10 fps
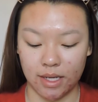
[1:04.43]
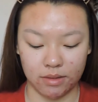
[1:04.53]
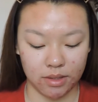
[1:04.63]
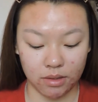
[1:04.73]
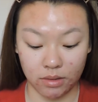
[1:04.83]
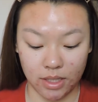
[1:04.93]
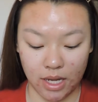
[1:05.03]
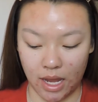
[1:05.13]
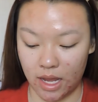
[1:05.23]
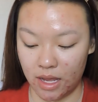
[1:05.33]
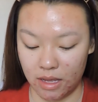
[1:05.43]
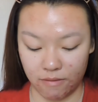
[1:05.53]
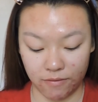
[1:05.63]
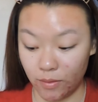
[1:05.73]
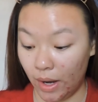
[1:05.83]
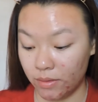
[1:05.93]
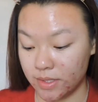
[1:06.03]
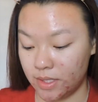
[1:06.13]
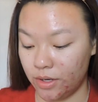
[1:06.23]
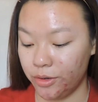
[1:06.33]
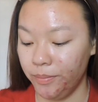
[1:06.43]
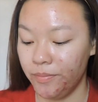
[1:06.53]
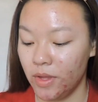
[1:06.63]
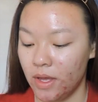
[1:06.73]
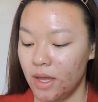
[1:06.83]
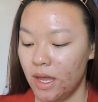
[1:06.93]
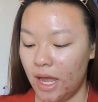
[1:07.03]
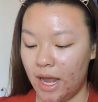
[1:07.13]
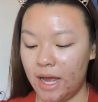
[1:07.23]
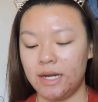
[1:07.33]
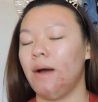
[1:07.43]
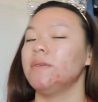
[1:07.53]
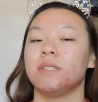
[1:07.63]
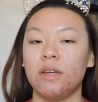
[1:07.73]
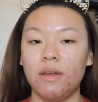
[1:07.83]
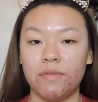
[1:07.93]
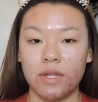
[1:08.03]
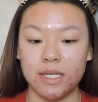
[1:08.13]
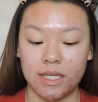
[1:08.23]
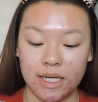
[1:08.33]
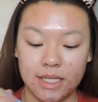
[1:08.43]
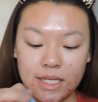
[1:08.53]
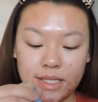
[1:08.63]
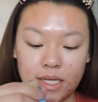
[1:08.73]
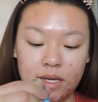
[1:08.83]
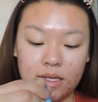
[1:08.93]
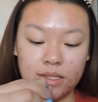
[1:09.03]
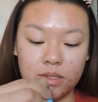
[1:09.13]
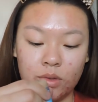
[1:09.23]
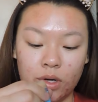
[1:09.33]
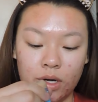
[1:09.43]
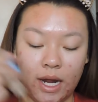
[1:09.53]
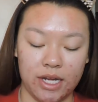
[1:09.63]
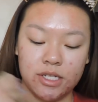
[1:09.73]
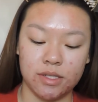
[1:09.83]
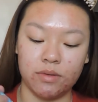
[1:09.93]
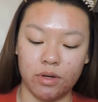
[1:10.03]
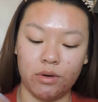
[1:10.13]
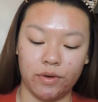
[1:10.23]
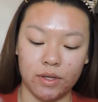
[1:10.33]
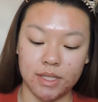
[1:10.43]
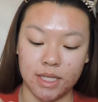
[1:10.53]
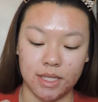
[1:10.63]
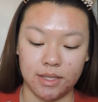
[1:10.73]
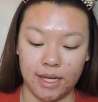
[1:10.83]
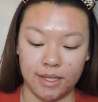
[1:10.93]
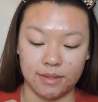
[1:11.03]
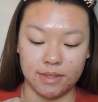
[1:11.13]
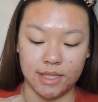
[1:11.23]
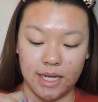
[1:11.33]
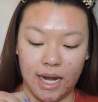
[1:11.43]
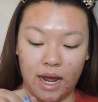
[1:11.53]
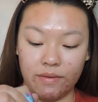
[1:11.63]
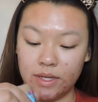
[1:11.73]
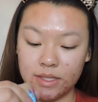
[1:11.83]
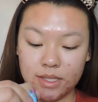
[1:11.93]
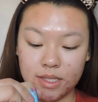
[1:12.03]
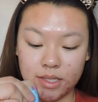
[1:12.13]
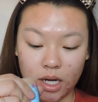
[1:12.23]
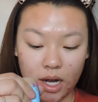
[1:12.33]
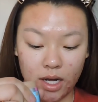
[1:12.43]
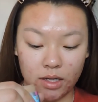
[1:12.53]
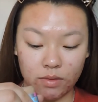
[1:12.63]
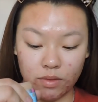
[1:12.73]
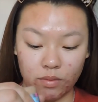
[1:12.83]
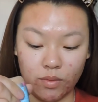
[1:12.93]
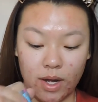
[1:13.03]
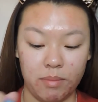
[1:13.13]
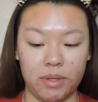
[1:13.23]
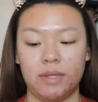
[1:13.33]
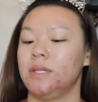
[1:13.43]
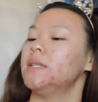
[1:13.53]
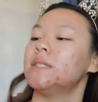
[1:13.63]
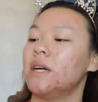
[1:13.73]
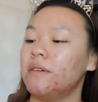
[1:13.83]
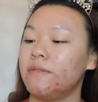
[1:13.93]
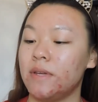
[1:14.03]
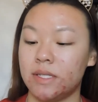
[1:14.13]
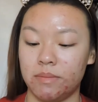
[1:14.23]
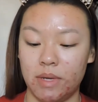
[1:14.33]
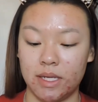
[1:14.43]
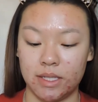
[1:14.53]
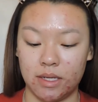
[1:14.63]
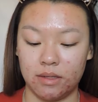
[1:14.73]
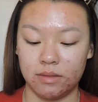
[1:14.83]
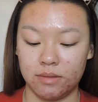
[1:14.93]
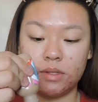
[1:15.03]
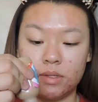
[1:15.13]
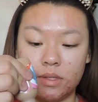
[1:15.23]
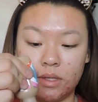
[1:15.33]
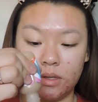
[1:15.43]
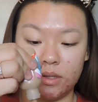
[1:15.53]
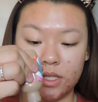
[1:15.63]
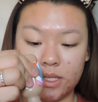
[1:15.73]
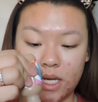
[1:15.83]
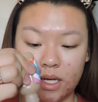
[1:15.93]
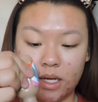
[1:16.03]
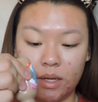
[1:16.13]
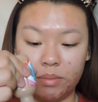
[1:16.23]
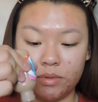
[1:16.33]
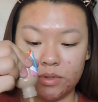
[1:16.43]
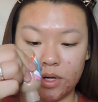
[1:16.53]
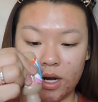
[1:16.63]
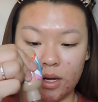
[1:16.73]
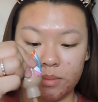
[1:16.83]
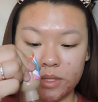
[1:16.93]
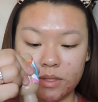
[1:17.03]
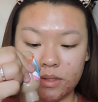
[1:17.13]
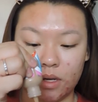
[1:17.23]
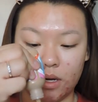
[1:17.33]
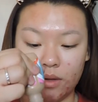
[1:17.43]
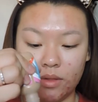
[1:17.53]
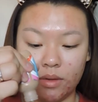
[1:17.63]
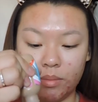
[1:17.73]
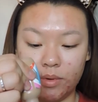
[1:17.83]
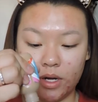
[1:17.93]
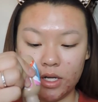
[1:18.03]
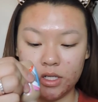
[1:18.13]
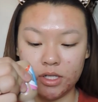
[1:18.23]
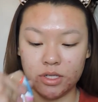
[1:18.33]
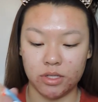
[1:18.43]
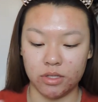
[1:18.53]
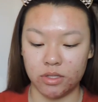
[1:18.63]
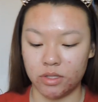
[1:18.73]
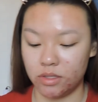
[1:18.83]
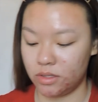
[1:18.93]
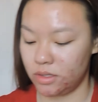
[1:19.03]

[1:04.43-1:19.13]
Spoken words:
like literally a few hours ago, and I was looking for this and I didn't see it in store. I just don't know if Ulta like didn't have it in stock or what, but this stuff is amazing. So just take a couple drops on the brush,